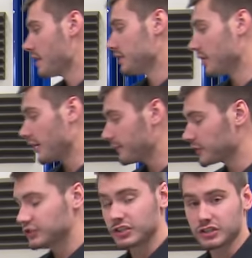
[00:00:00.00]
Your air
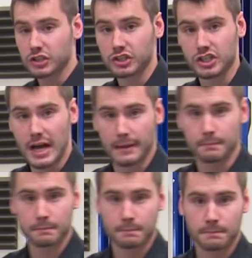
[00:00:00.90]
filter does a good job.
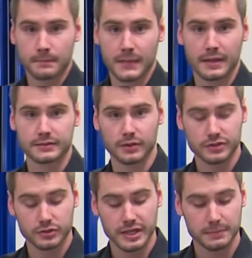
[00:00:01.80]
As long as
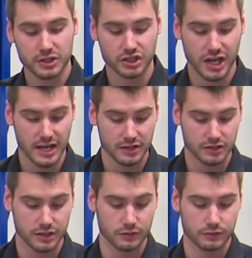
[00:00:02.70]
you keep it changed
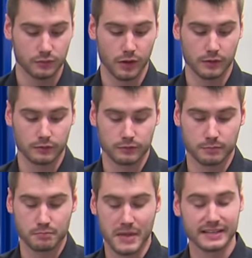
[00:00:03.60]
and,
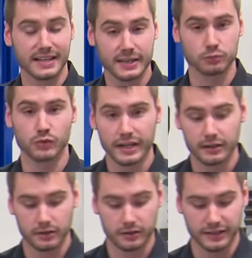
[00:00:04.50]
and maintained
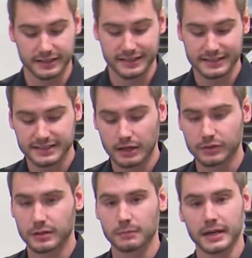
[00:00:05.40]
regularly, it gets down to
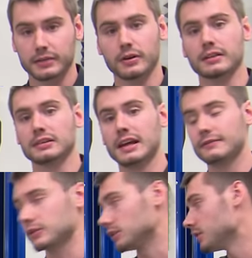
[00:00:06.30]
the micron
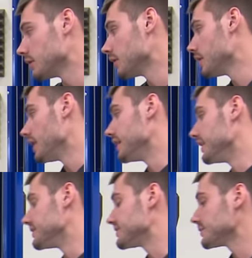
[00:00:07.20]
level. It
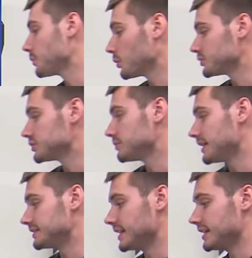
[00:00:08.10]
is supposed to
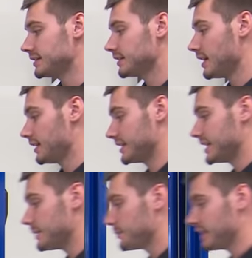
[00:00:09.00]
maintain and
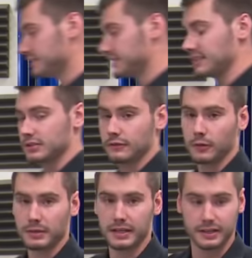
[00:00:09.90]
keep that sensor
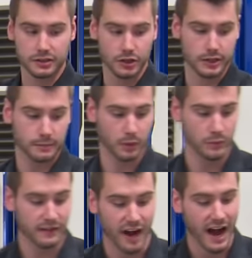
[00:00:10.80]
from getting dirty. But we
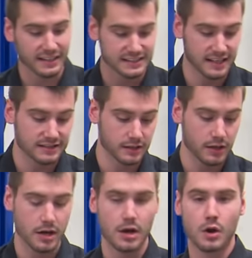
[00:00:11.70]
have a hot sensor.
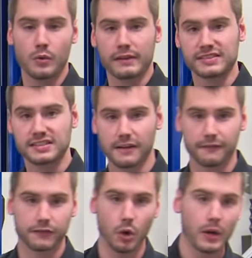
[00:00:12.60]
We have stuff
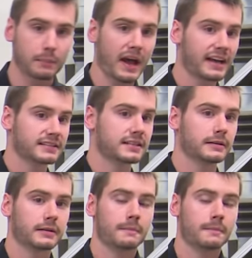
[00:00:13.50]
flowing past it.